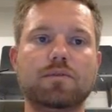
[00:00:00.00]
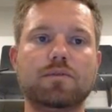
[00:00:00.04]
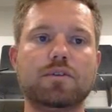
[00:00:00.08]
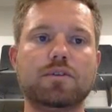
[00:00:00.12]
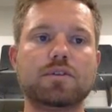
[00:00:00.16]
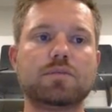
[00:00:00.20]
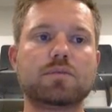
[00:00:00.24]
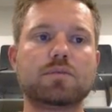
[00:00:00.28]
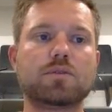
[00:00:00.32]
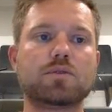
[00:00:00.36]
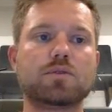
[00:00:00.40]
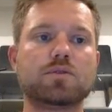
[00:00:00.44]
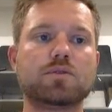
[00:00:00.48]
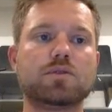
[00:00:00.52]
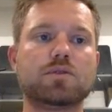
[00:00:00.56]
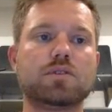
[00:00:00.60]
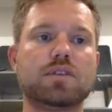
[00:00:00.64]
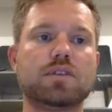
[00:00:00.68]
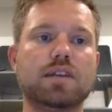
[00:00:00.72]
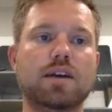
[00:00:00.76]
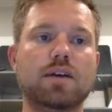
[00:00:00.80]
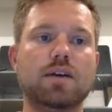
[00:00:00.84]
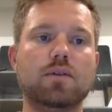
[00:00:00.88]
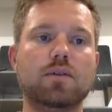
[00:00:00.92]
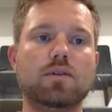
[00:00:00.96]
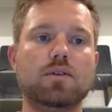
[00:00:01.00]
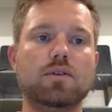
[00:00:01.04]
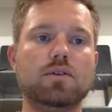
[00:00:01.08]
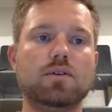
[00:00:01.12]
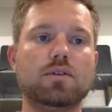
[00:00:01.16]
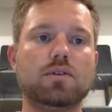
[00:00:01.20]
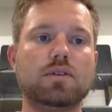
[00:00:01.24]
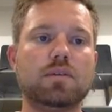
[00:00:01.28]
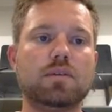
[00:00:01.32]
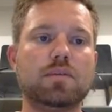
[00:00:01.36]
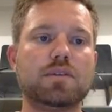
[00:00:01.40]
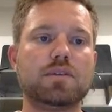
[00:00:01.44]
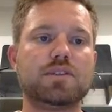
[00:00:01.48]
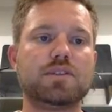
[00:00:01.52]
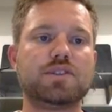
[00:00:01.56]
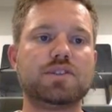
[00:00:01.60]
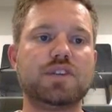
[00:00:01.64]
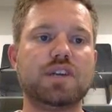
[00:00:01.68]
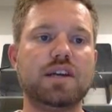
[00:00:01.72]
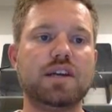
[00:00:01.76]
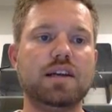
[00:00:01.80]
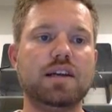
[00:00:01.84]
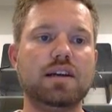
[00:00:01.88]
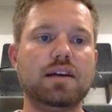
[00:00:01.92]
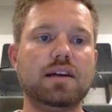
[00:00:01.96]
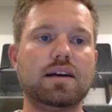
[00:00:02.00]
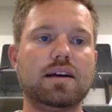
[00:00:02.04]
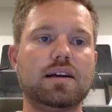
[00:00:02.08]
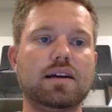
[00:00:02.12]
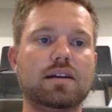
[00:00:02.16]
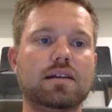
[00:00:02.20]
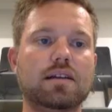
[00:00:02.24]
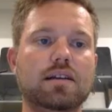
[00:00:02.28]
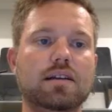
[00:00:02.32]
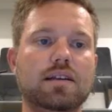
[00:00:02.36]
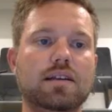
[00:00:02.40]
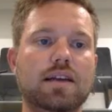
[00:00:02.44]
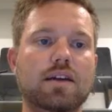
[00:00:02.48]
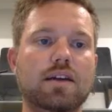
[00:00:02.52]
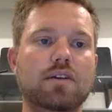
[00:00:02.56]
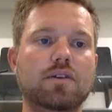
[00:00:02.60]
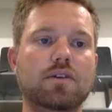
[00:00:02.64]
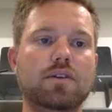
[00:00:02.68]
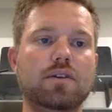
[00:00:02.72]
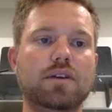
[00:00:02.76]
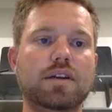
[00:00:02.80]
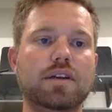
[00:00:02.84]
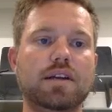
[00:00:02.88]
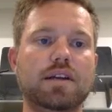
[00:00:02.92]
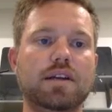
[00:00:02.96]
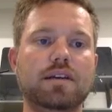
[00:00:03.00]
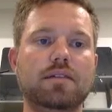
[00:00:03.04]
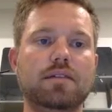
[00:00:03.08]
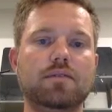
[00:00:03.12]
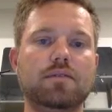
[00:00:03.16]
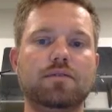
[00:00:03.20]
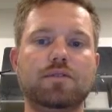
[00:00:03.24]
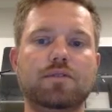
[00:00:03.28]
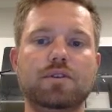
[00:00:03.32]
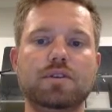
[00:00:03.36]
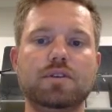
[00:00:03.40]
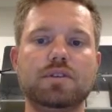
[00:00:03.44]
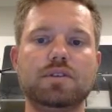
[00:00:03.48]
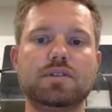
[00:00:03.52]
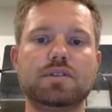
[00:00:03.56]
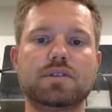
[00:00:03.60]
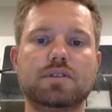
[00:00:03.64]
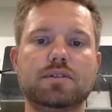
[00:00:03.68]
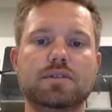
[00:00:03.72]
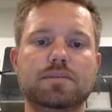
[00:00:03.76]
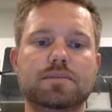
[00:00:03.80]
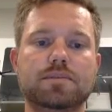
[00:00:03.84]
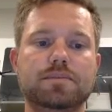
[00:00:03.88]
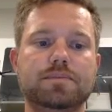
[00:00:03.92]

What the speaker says: First I'm going to download ImageJ. I'll download it here first.